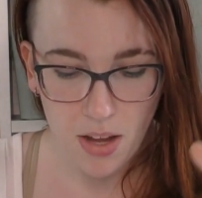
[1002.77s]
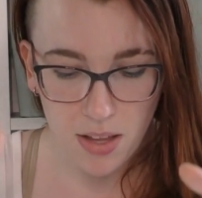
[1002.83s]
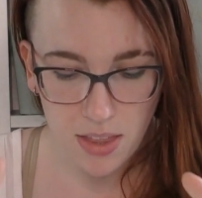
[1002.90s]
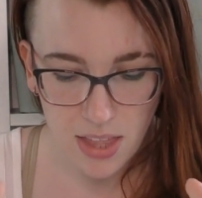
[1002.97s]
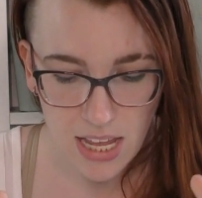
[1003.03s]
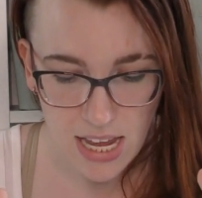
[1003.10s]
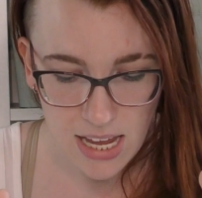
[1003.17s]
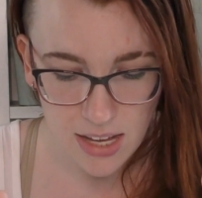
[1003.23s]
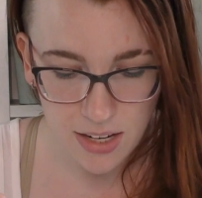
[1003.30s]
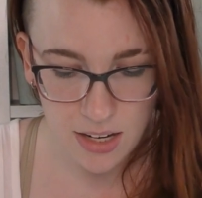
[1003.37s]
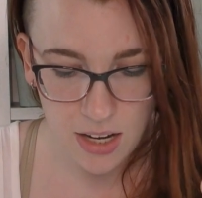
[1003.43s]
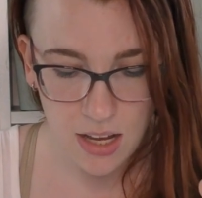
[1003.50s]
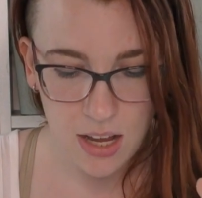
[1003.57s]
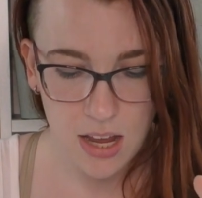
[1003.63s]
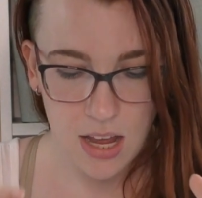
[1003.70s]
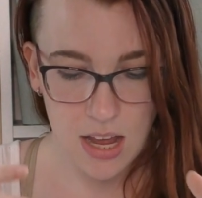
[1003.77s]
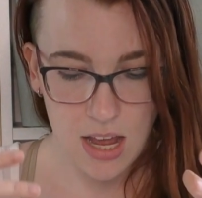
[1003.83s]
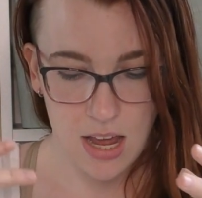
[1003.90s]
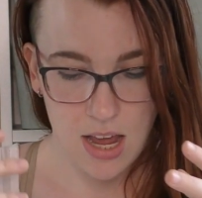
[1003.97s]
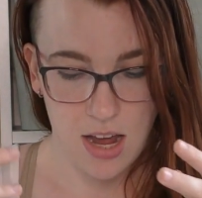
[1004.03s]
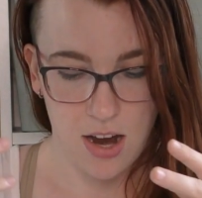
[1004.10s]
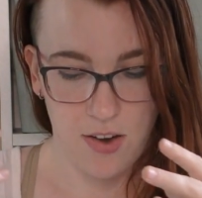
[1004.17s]
Then,
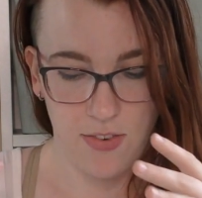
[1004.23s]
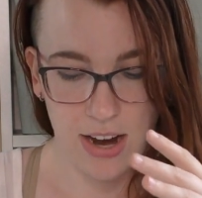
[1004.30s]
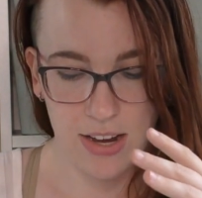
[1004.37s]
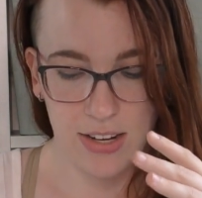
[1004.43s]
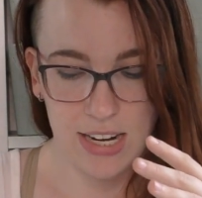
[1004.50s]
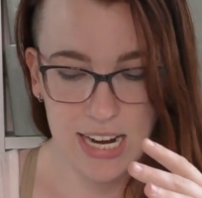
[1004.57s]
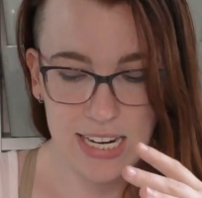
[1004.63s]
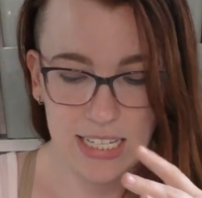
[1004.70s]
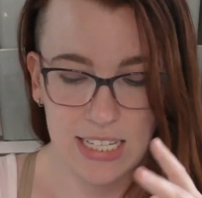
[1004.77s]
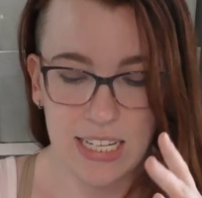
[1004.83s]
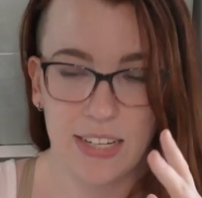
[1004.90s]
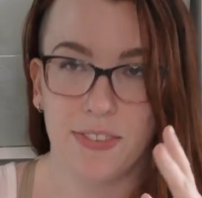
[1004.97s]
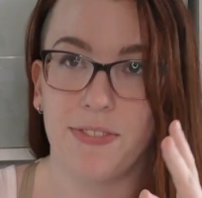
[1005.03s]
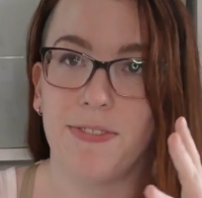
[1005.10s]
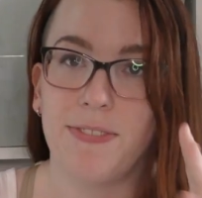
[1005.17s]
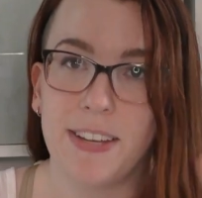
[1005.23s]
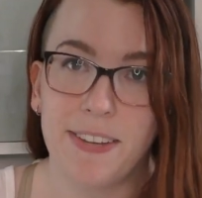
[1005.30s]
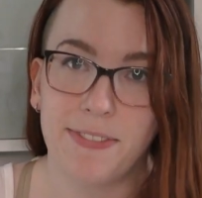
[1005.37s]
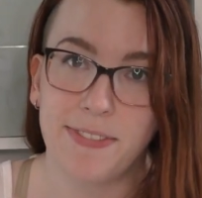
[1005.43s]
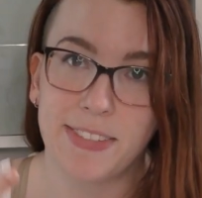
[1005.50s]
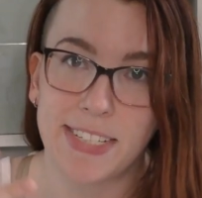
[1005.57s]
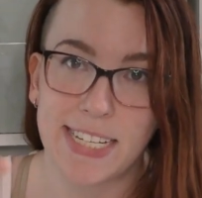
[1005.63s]
around
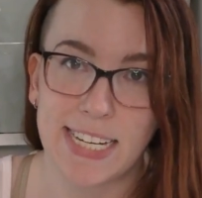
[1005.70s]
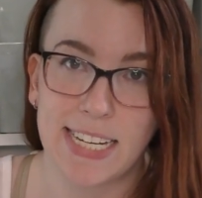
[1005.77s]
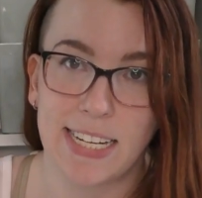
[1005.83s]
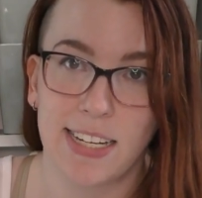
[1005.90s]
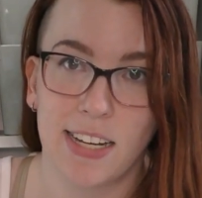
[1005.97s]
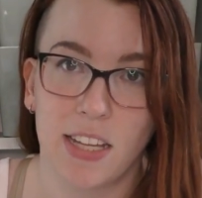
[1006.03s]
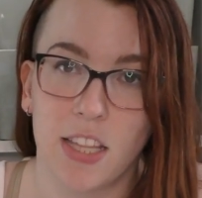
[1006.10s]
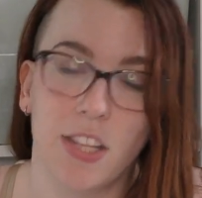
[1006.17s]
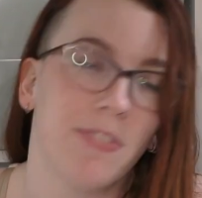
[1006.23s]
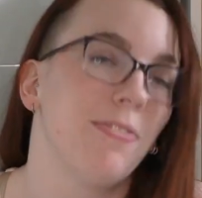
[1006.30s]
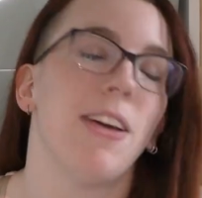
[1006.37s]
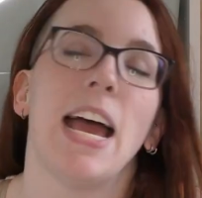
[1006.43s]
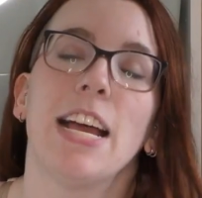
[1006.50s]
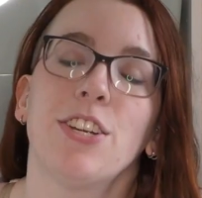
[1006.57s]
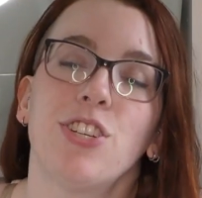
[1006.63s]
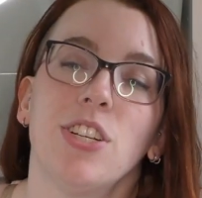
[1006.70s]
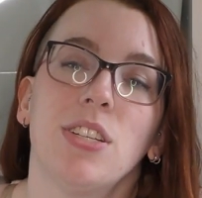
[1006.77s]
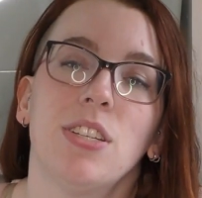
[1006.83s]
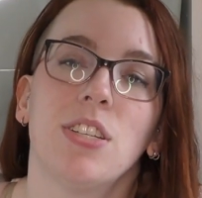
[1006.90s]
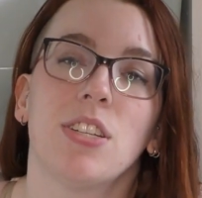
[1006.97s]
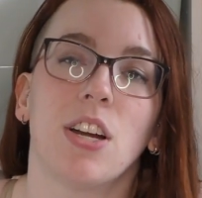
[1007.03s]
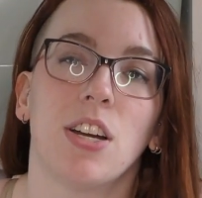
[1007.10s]
1915, the fashion
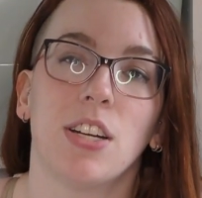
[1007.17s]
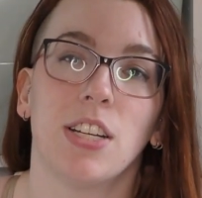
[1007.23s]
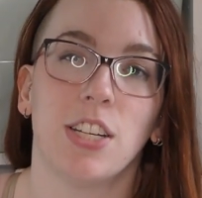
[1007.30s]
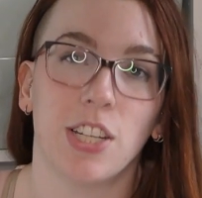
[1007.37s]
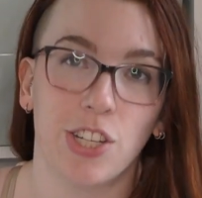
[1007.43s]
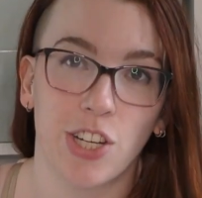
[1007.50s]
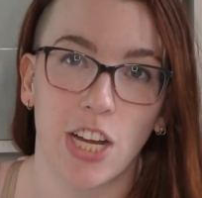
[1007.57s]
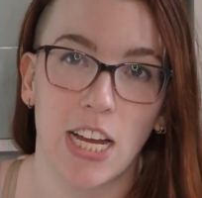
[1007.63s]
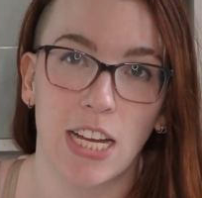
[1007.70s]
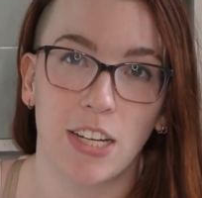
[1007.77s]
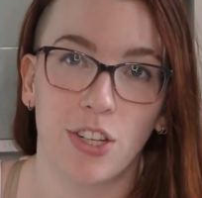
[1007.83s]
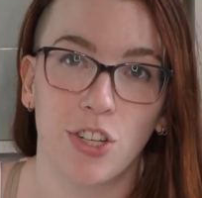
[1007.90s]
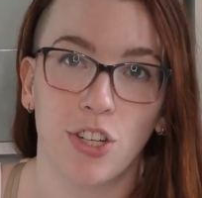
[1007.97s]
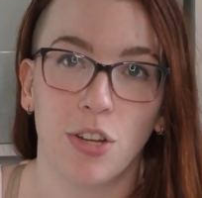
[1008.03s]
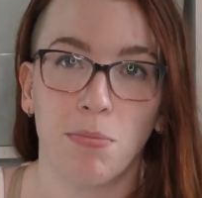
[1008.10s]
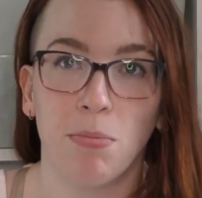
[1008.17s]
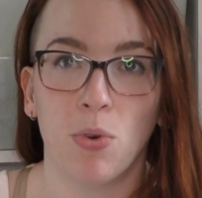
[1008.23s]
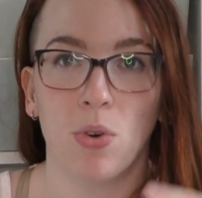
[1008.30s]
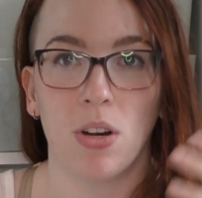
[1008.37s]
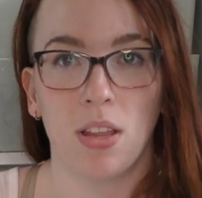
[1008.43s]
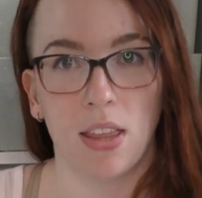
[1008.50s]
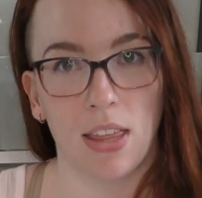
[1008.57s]
started to change to
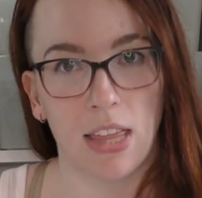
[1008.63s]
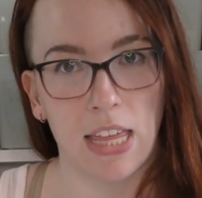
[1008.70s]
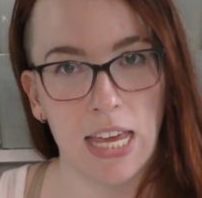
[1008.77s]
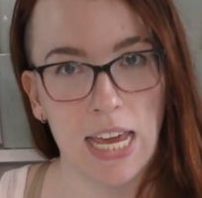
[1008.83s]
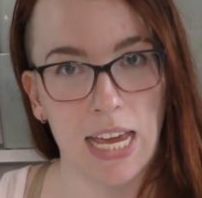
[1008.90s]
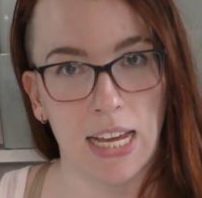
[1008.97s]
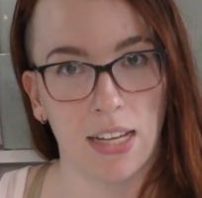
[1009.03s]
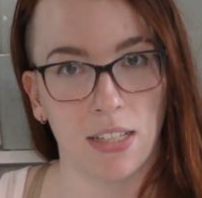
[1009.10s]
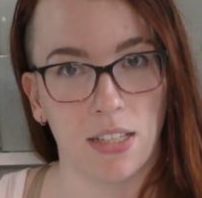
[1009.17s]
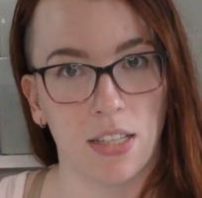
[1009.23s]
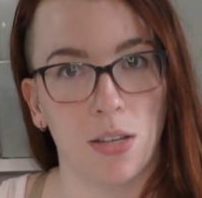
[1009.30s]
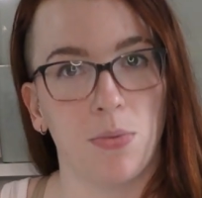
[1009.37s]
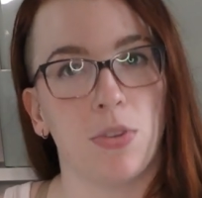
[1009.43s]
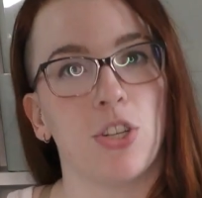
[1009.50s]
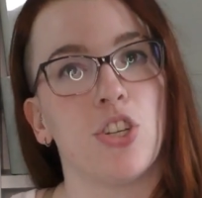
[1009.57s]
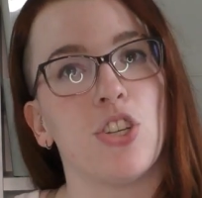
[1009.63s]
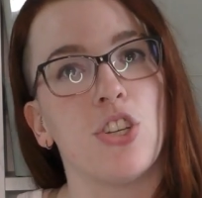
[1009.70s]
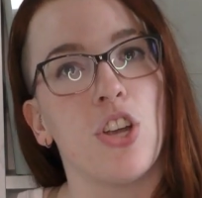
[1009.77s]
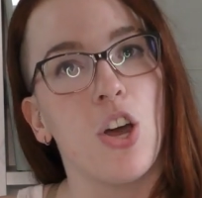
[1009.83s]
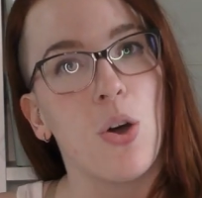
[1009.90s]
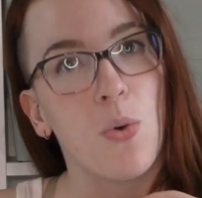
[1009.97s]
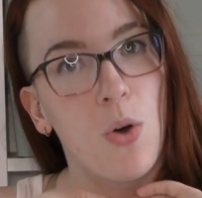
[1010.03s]
more things that would
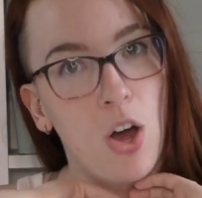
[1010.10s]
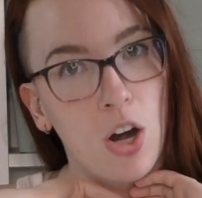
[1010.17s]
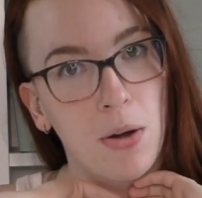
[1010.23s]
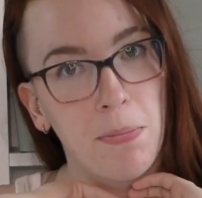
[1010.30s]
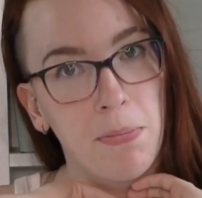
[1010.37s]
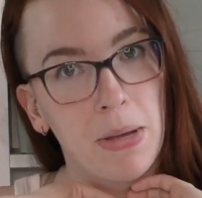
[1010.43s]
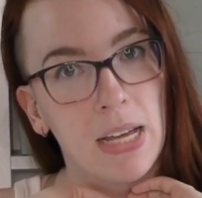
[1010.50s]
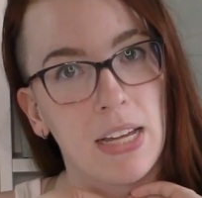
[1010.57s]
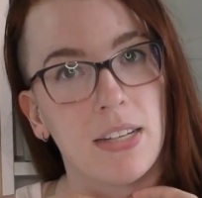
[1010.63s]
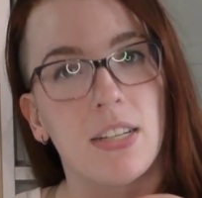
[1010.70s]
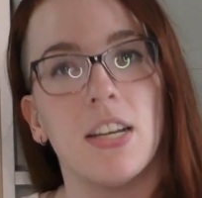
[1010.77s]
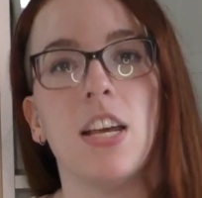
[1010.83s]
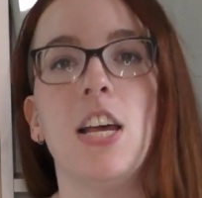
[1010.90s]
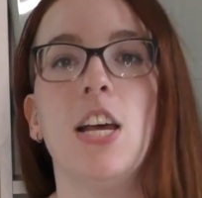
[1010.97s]
show armpit.